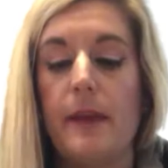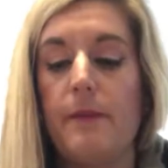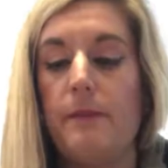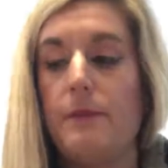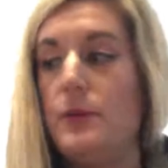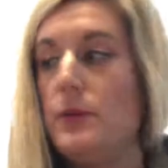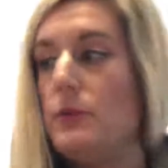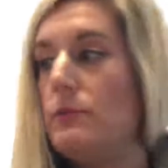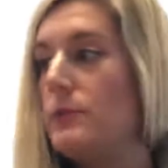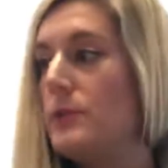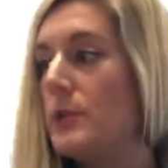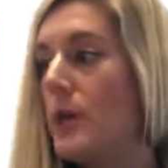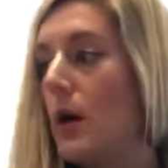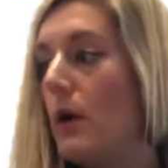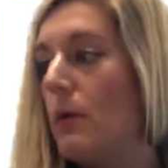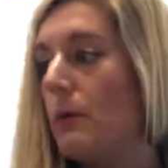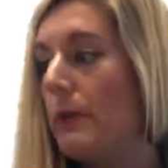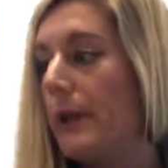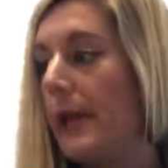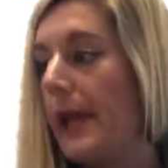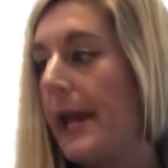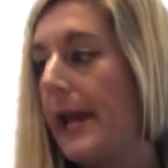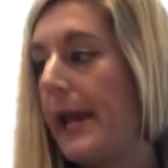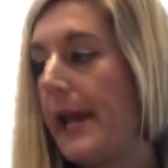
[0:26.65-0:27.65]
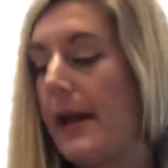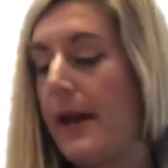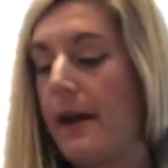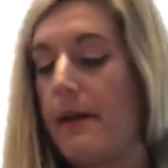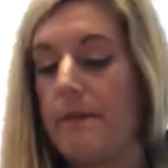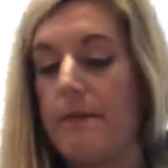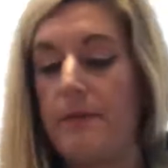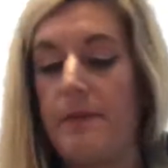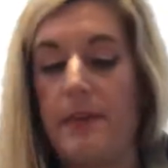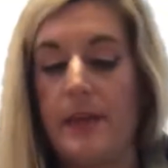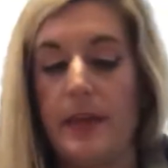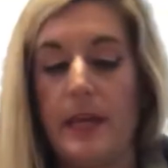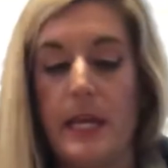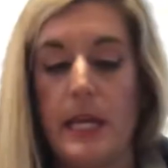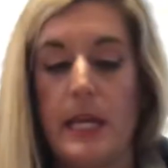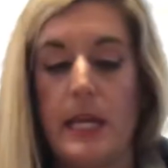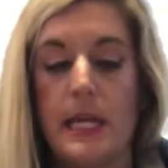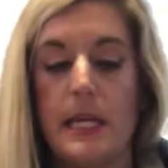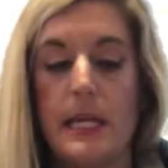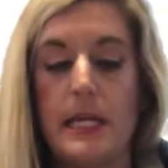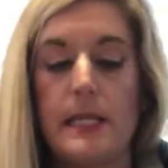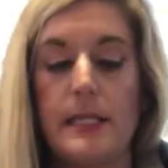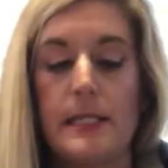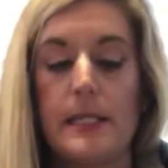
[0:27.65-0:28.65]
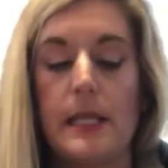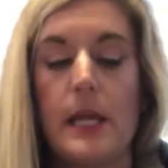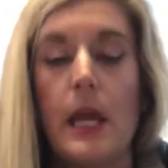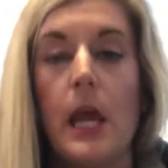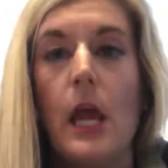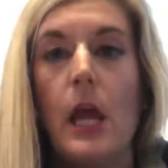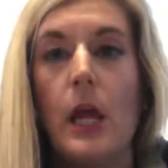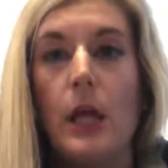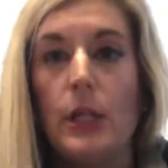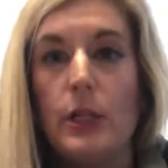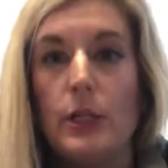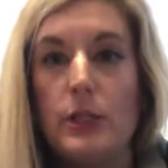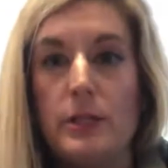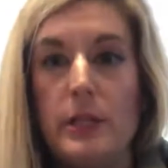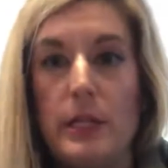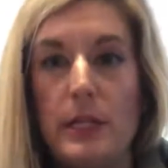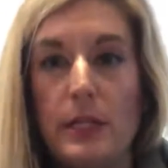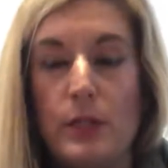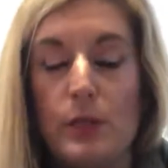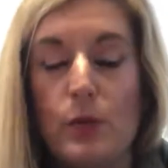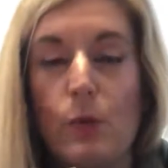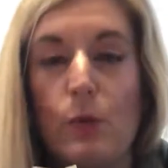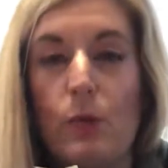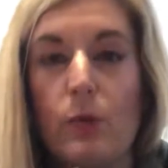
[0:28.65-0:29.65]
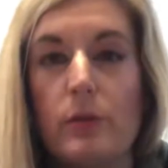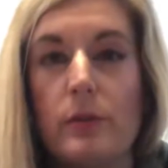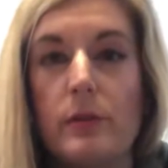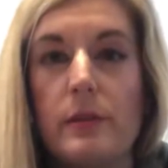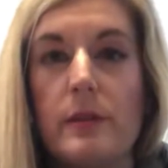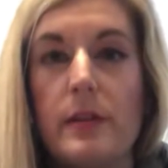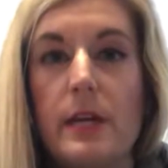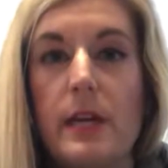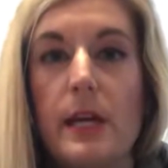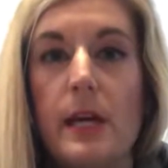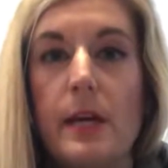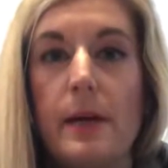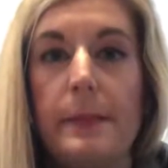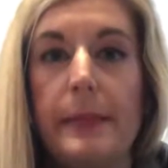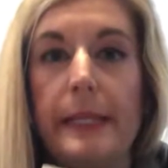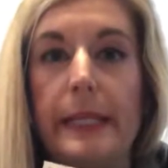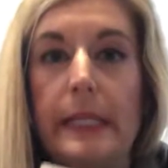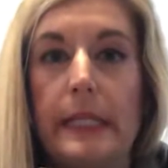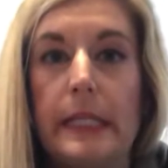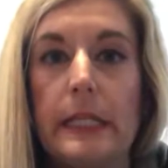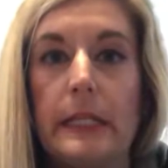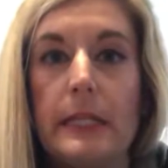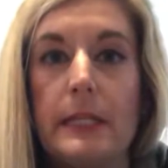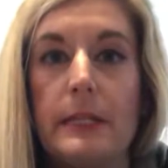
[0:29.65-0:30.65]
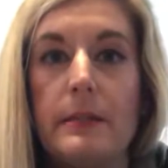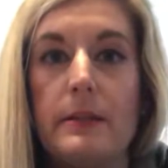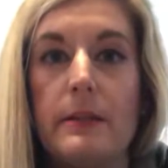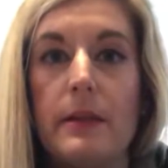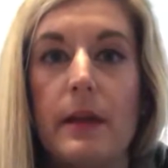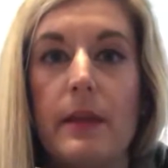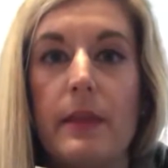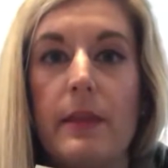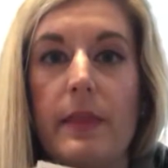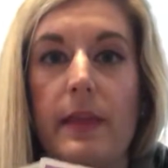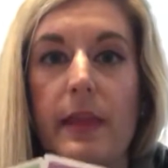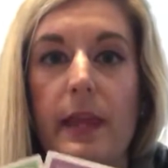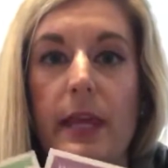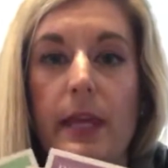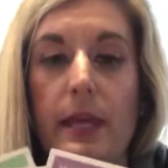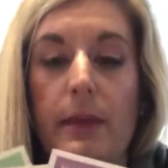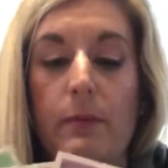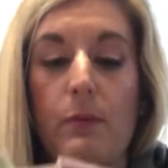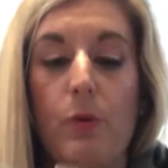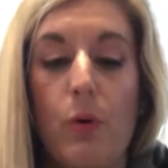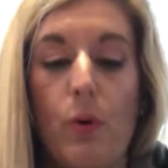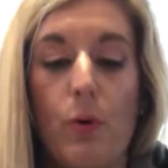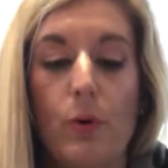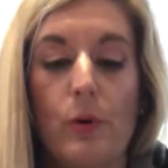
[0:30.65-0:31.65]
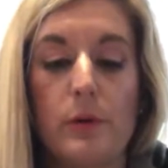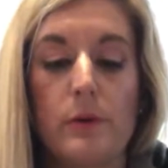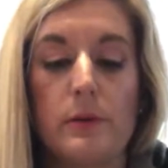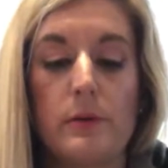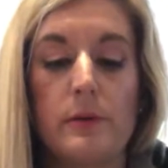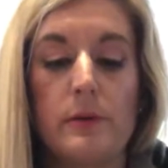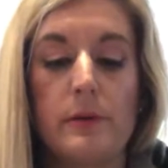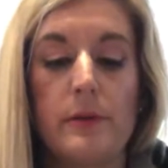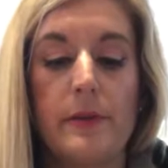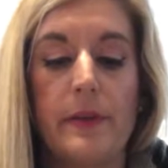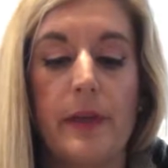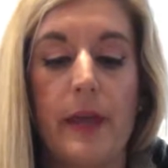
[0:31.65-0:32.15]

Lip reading: If you don't have these, you need to order them in the portal.